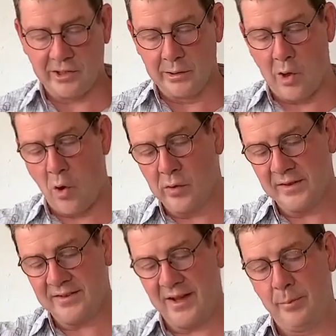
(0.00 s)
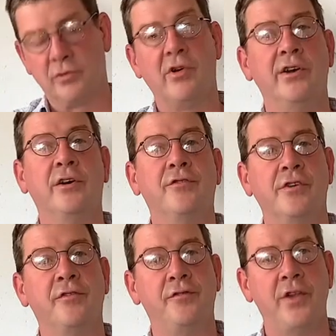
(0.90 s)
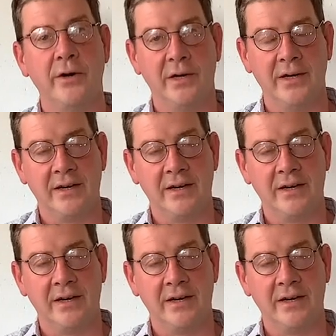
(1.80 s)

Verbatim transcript: a long table runner for a, flower,